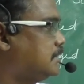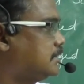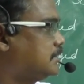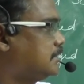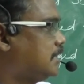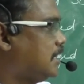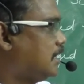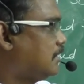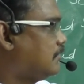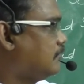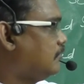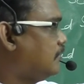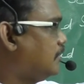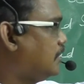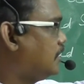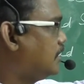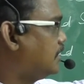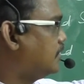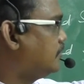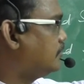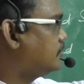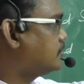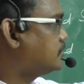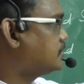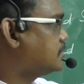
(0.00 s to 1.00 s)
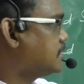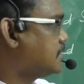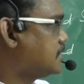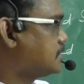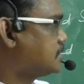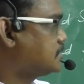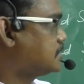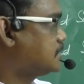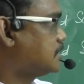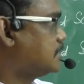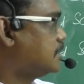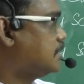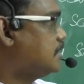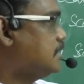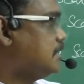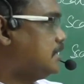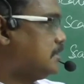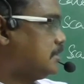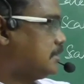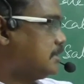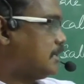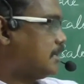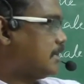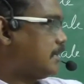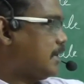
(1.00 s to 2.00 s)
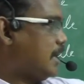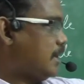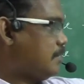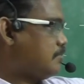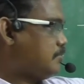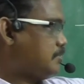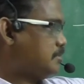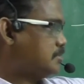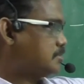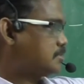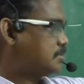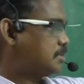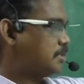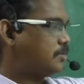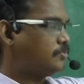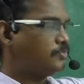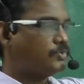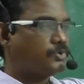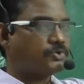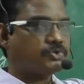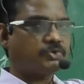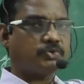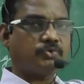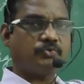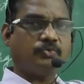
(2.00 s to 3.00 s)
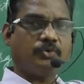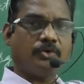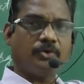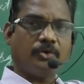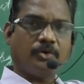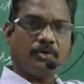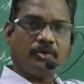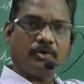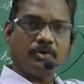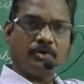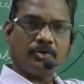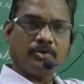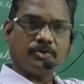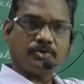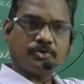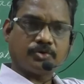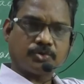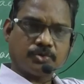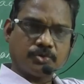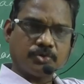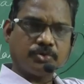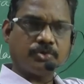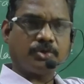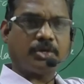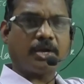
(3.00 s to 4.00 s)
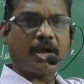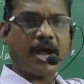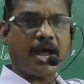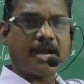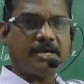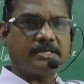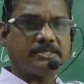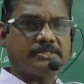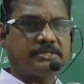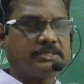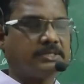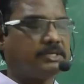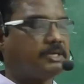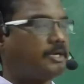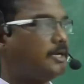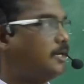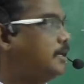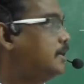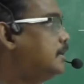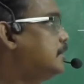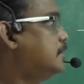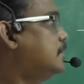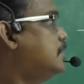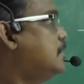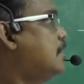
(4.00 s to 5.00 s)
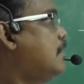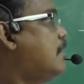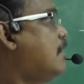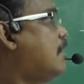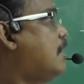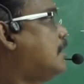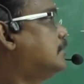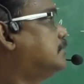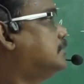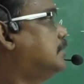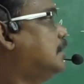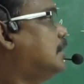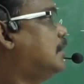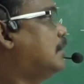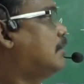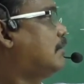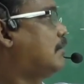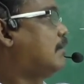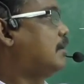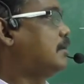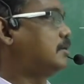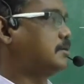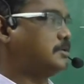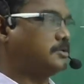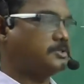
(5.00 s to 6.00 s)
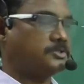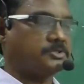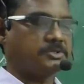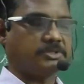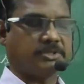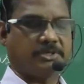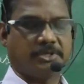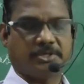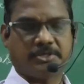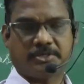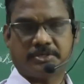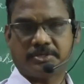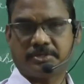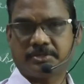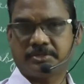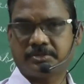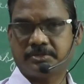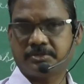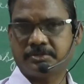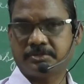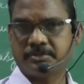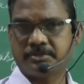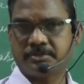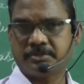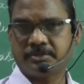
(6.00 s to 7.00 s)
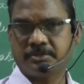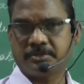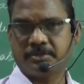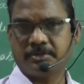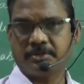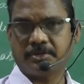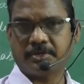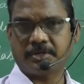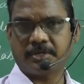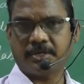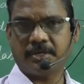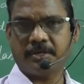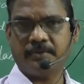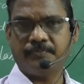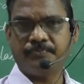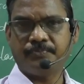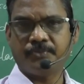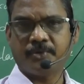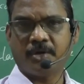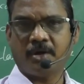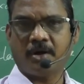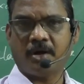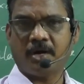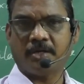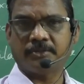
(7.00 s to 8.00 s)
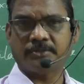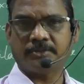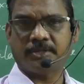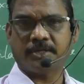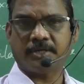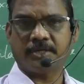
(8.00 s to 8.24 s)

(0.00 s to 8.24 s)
that will give us the dimension which we should consider on the drawing sheet. Okay, on the